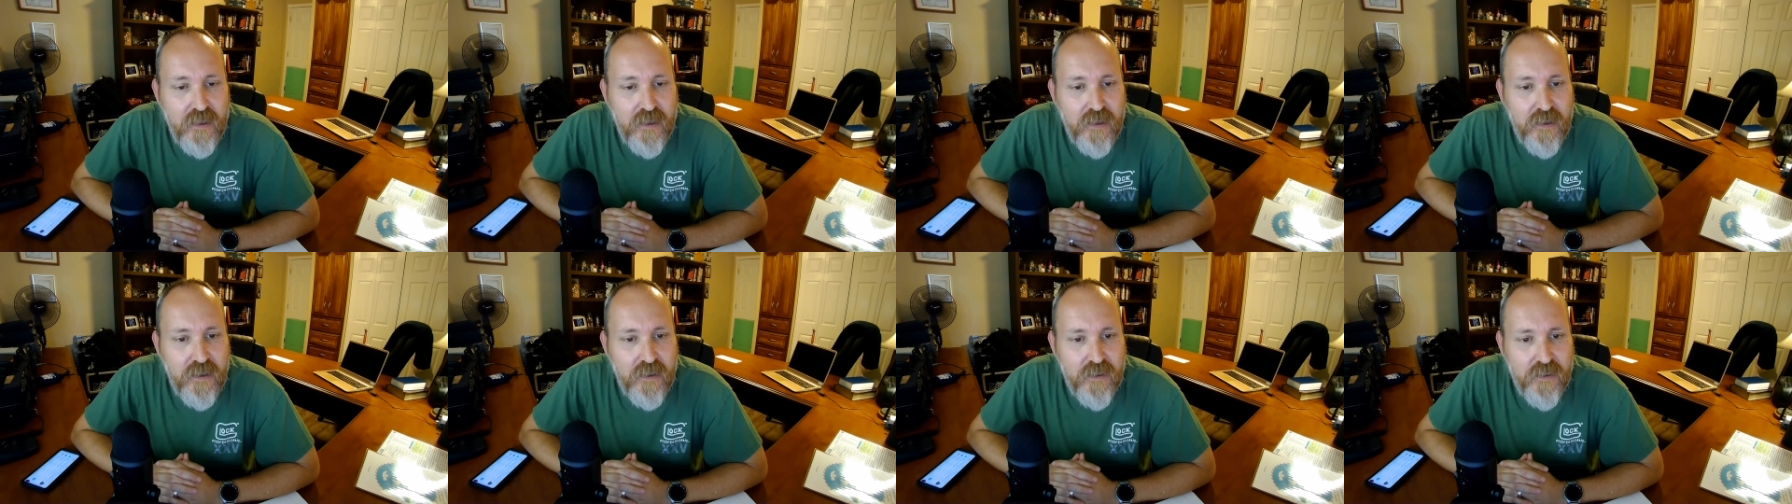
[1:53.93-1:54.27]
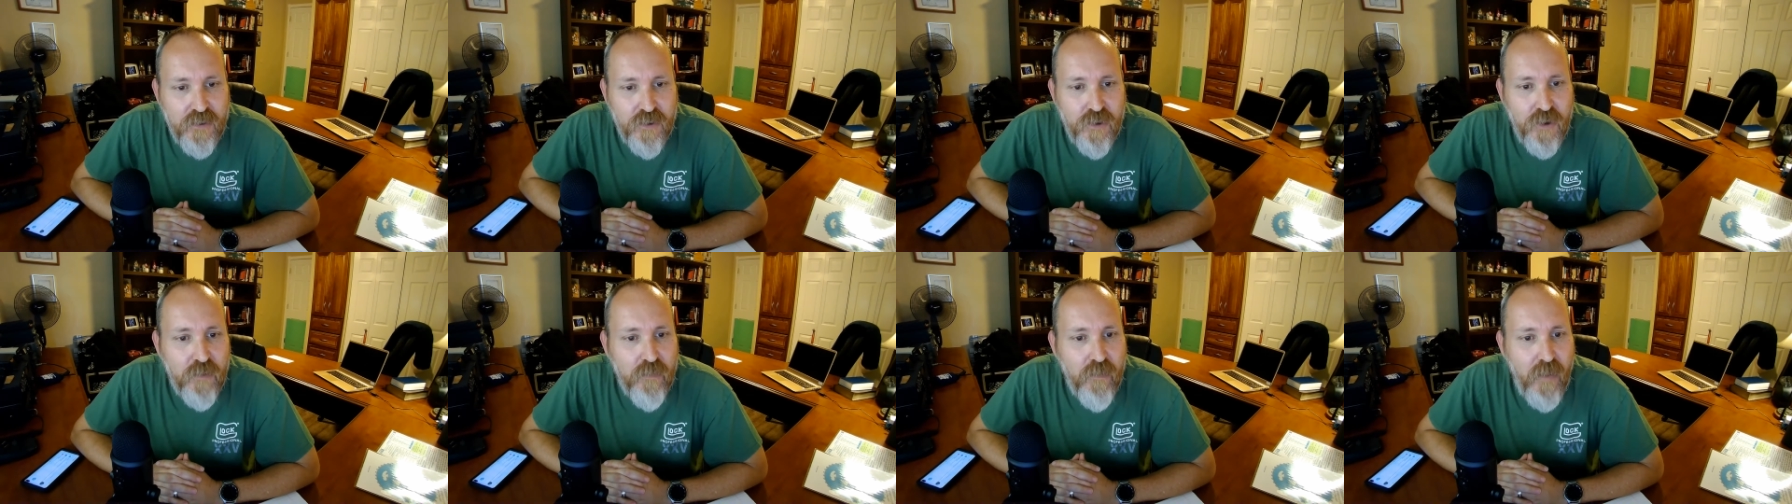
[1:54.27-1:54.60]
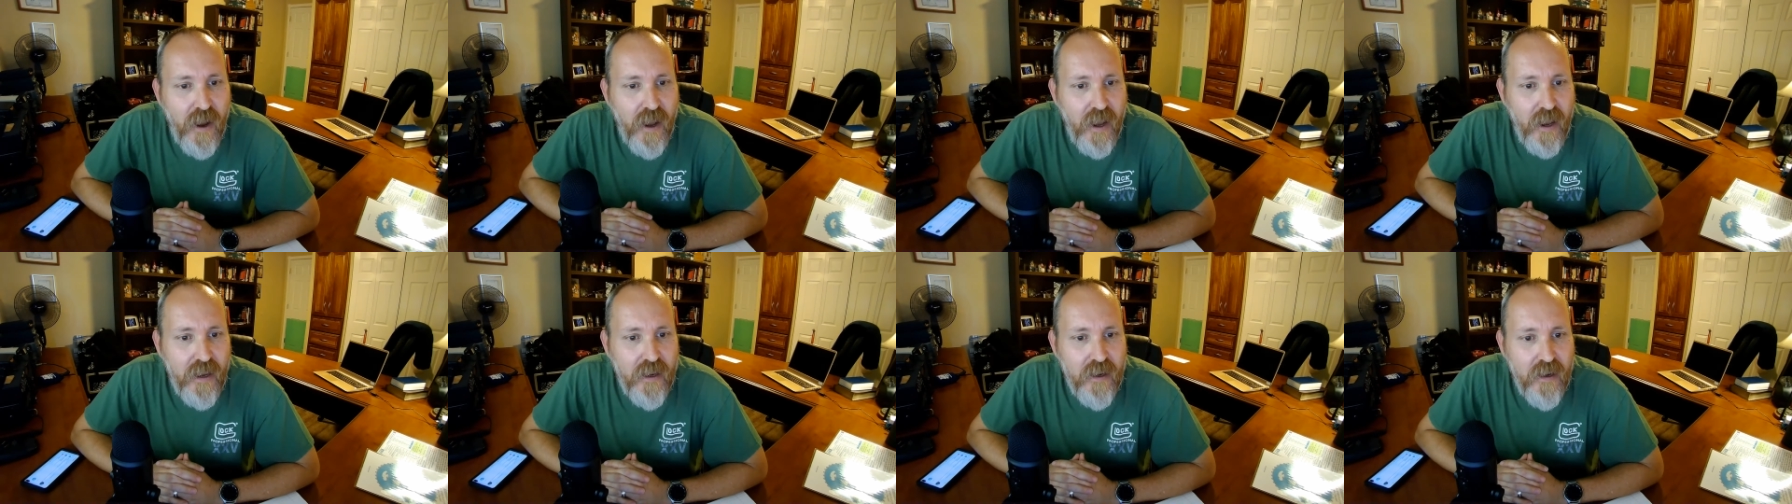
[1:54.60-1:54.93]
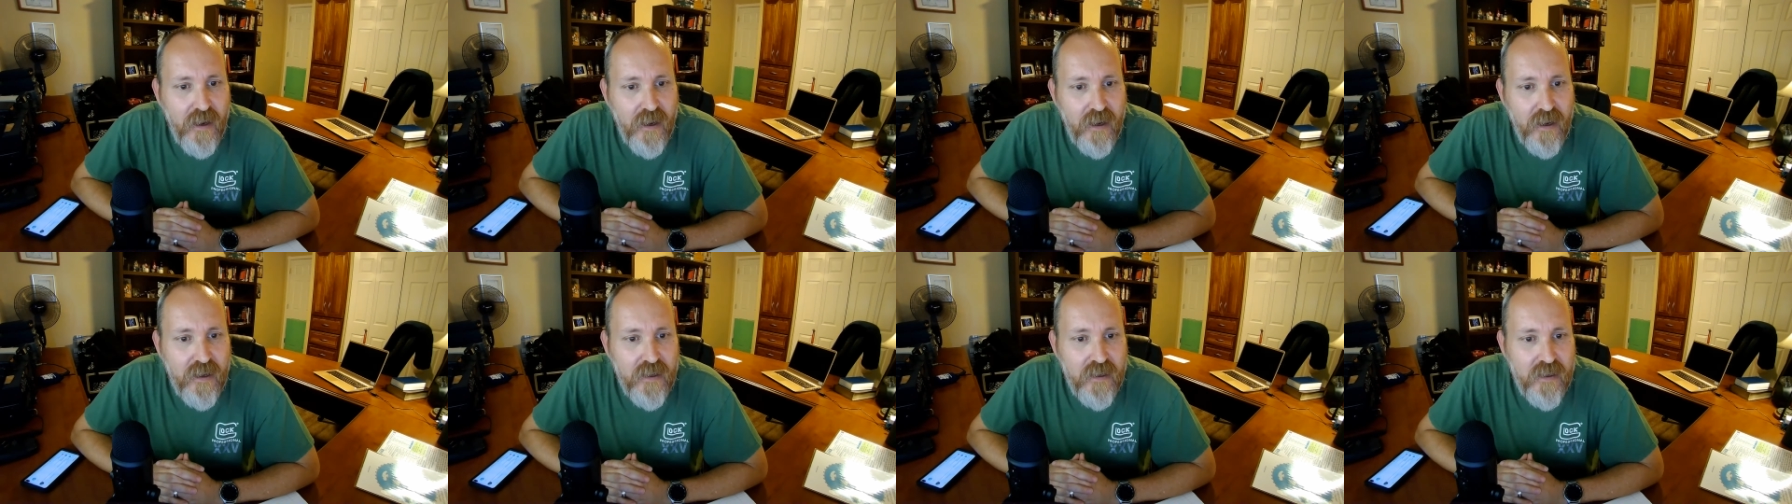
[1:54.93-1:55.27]
due to my
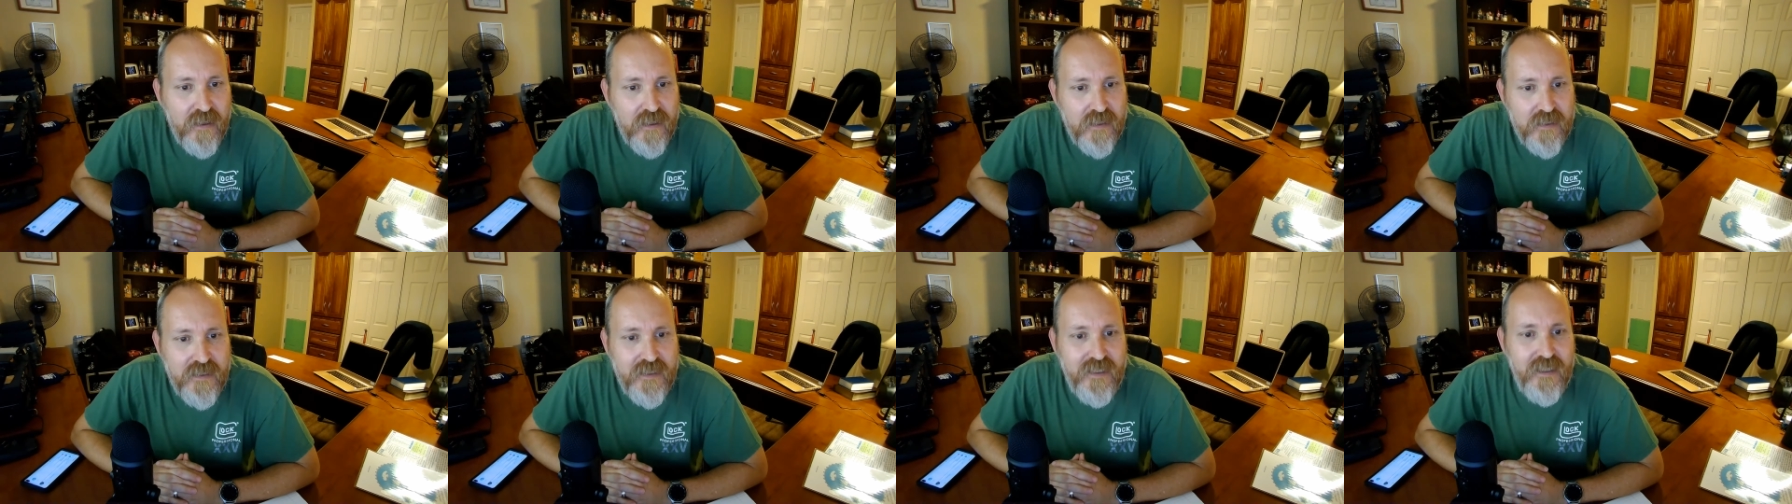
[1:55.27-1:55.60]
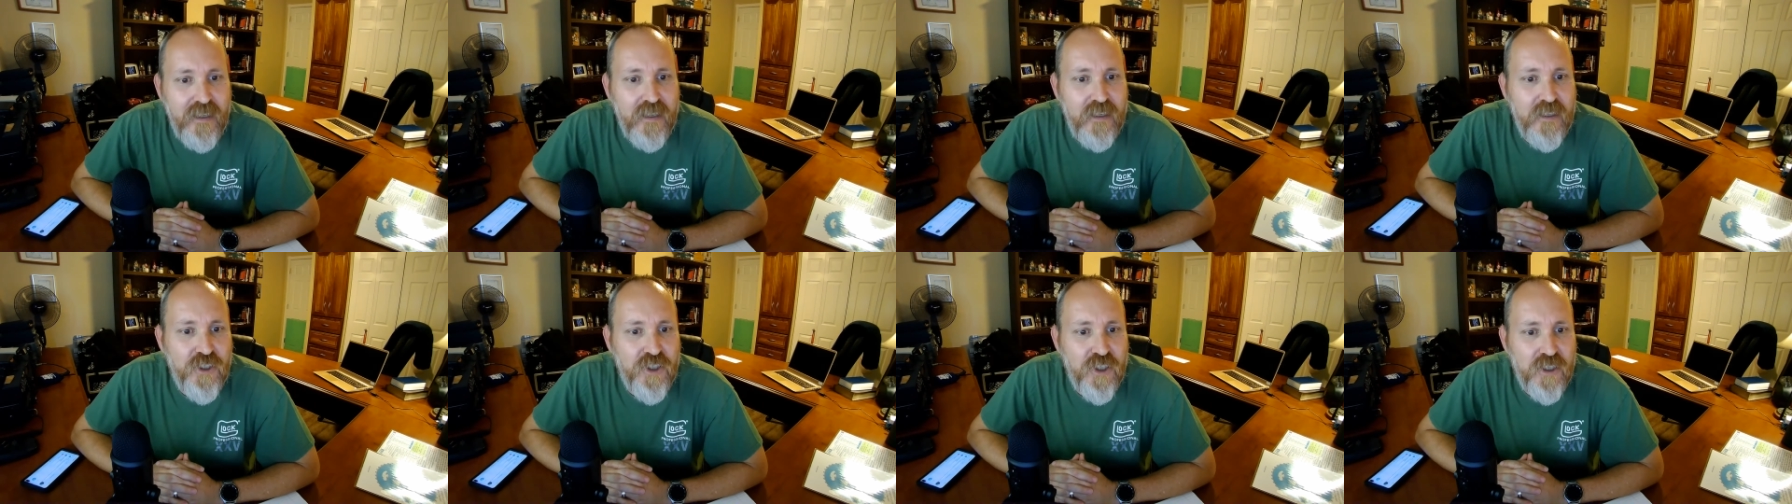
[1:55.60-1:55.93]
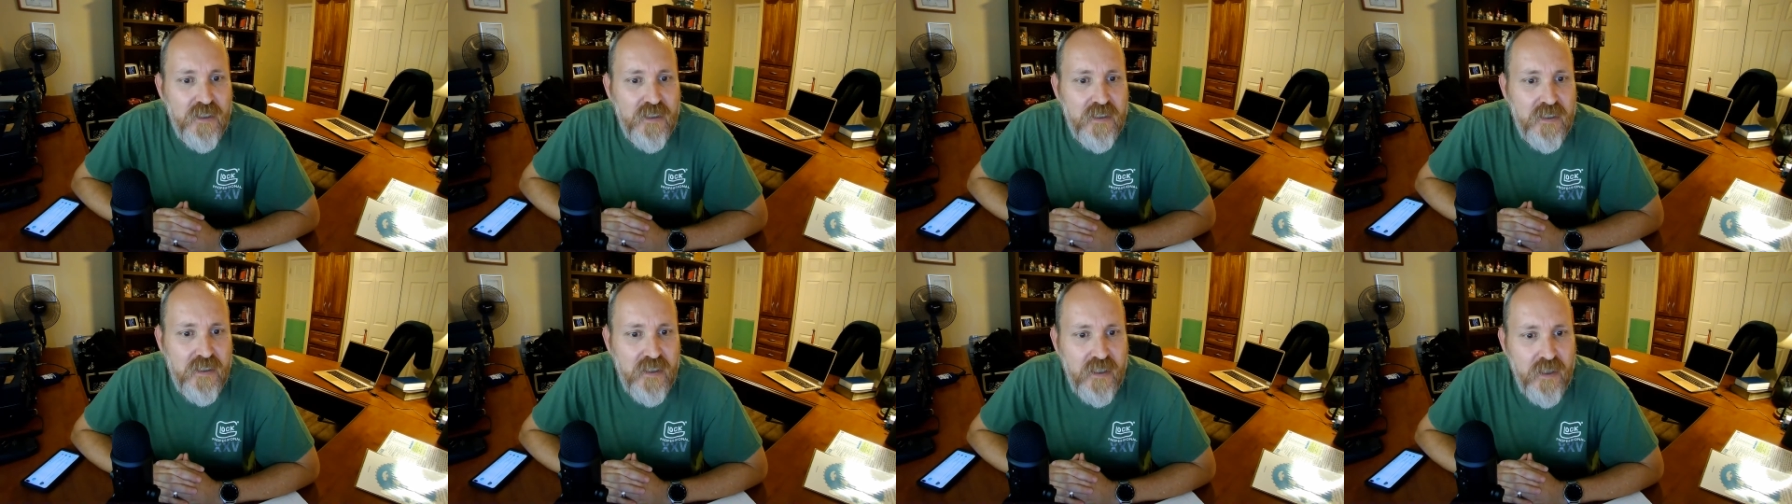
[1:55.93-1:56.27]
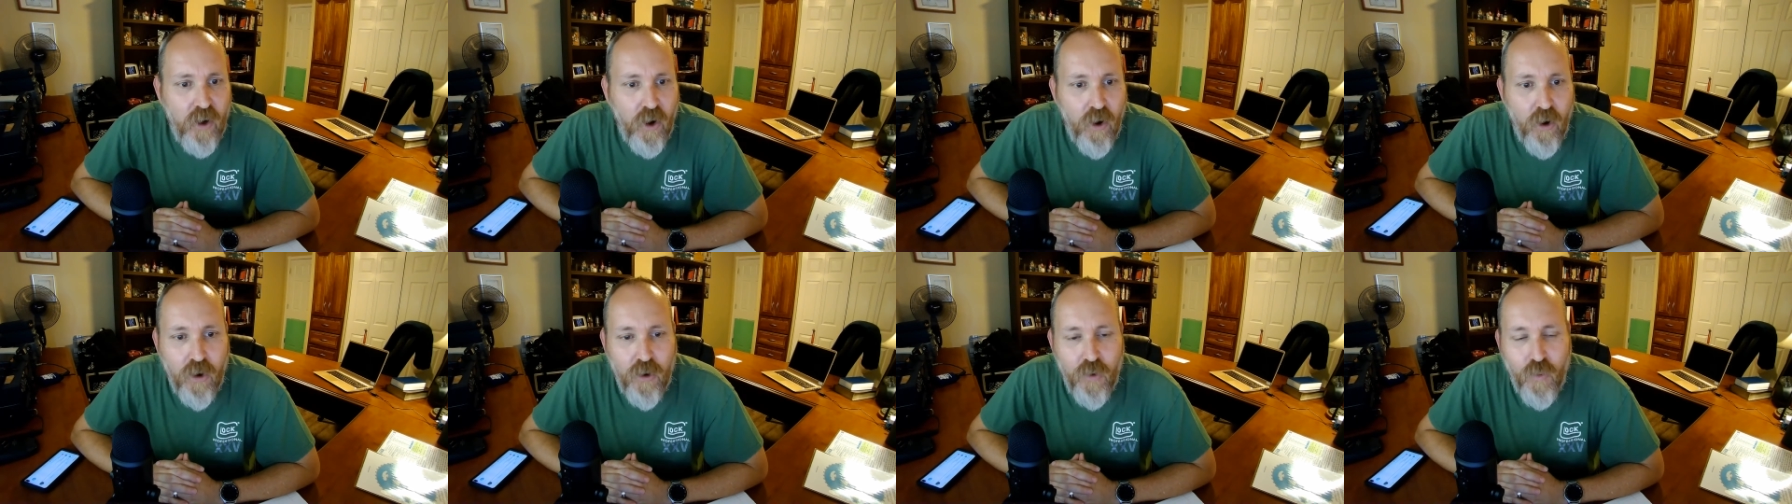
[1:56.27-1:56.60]
uh, diligence and
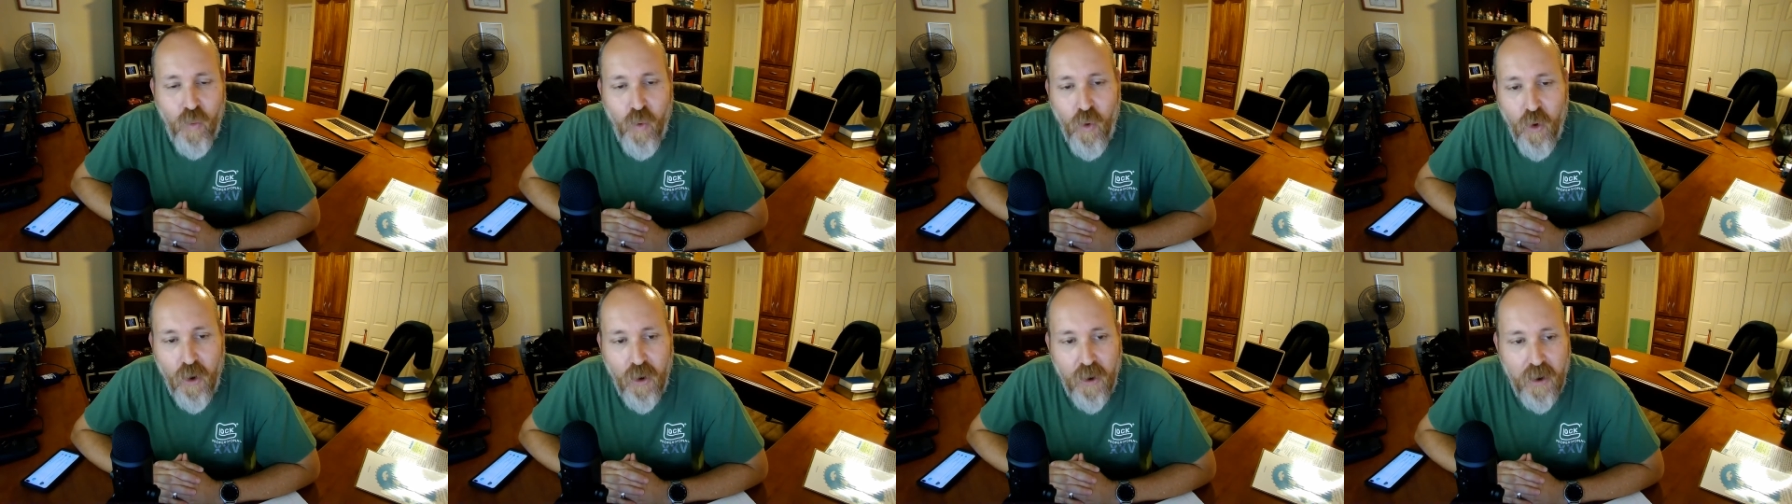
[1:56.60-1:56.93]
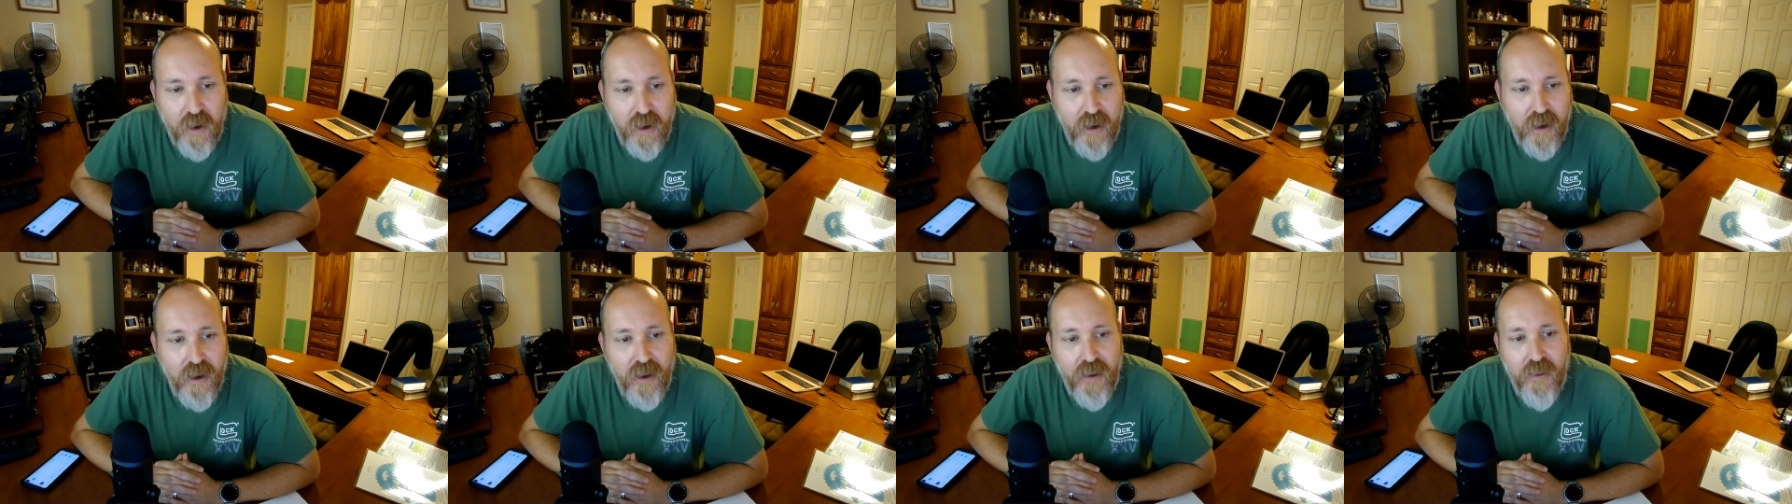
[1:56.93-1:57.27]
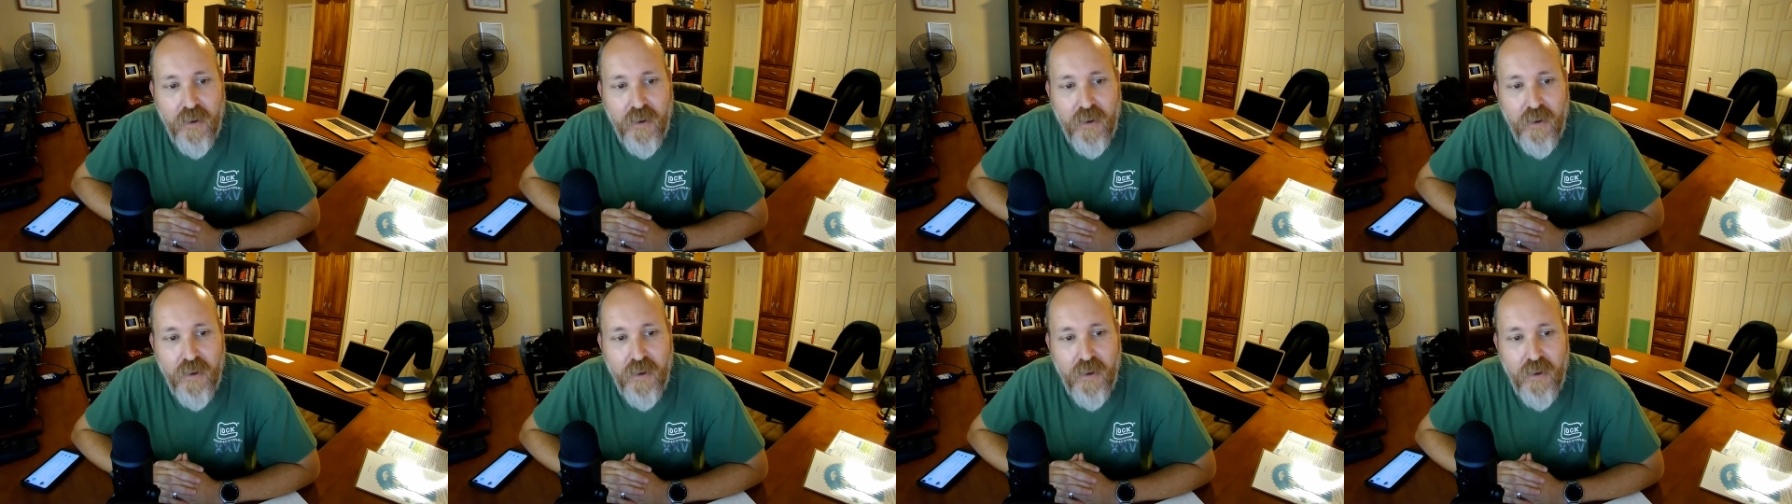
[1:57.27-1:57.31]
hard work uh,